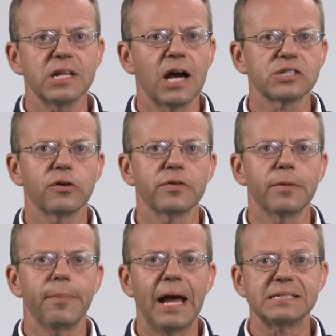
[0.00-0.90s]
stocks over
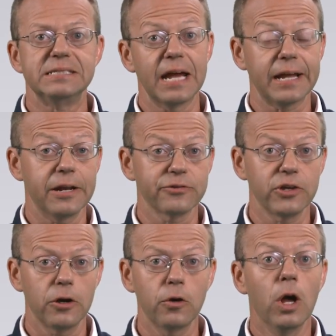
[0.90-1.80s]
the past decade or
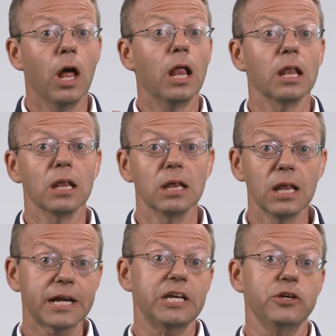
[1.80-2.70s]
so,
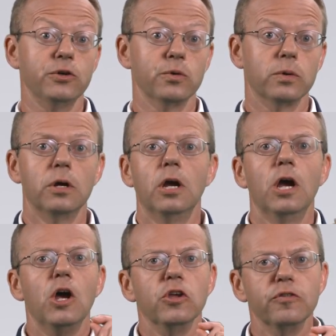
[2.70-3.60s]
lucky you.
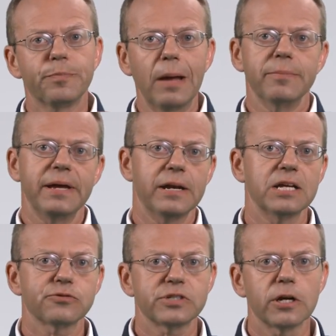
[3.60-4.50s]
You've probably made a
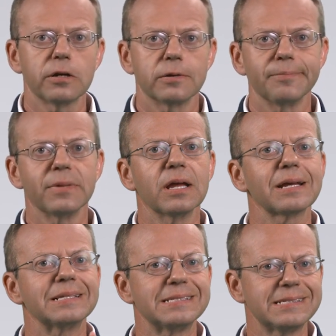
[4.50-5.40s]
nice return.
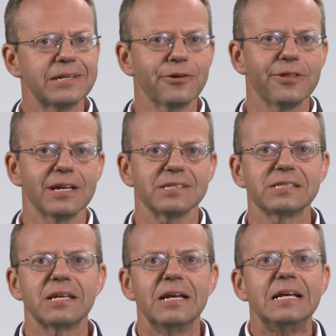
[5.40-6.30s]
Consider
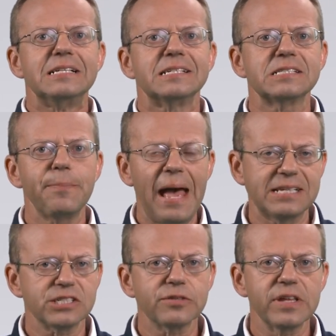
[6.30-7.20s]
this. Since the
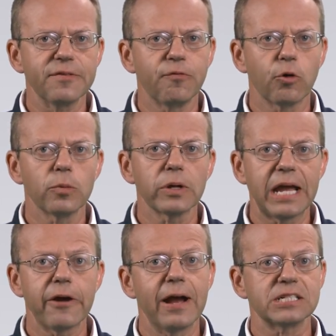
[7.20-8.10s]
passage of the Affordable
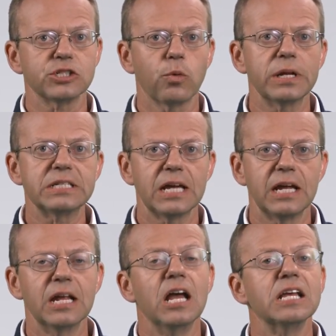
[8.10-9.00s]
Care Act in 2010,